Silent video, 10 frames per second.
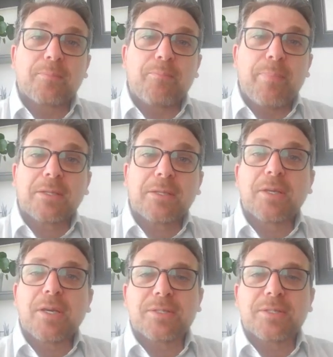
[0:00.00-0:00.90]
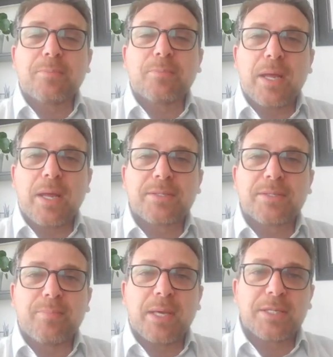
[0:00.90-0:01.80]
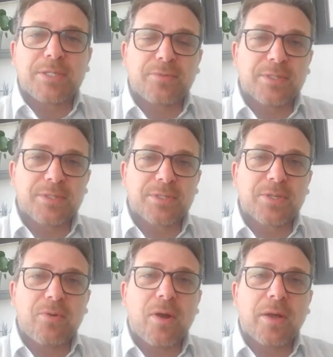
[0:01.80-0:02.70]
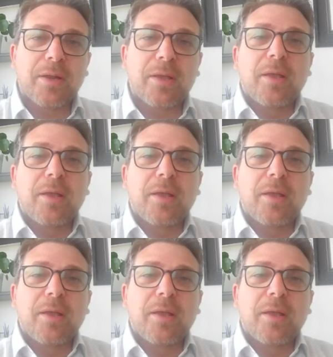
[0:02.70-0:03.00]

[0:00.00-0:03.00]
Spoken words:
baked goods, breads and pastries and so on,